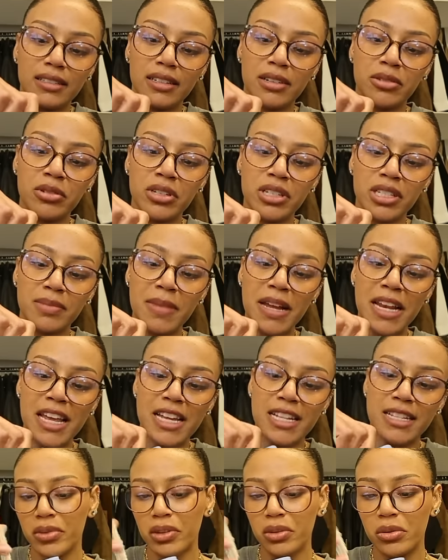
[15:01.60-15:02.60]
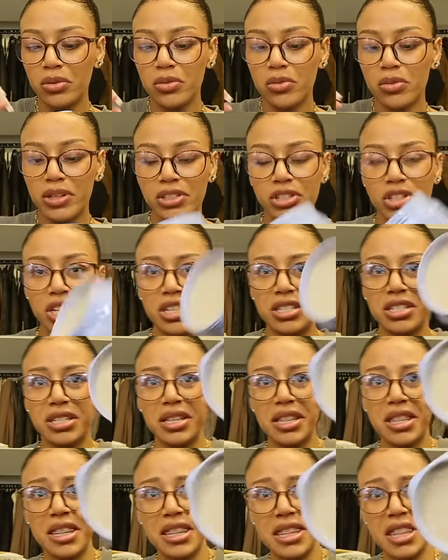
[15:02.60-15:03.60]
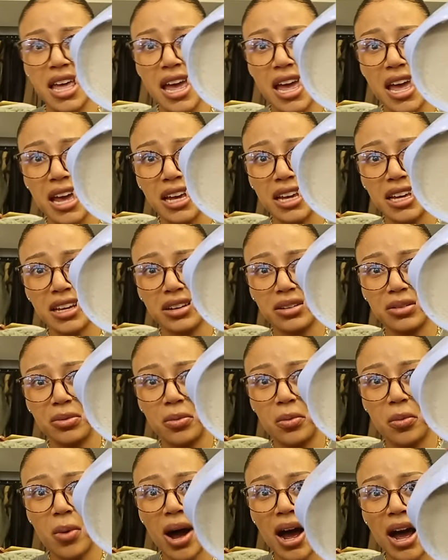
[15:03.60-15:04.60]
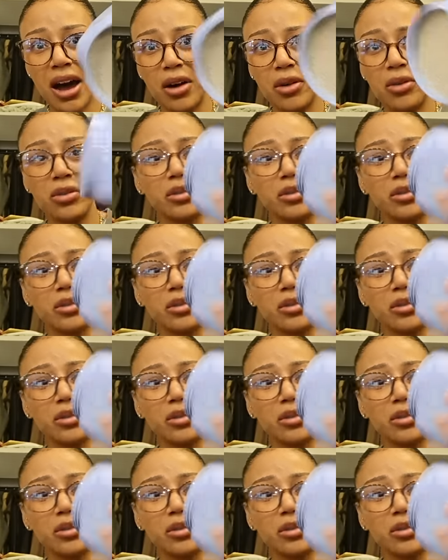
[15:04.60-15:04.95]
I want to smell it. Ooh, she's thick. Wow.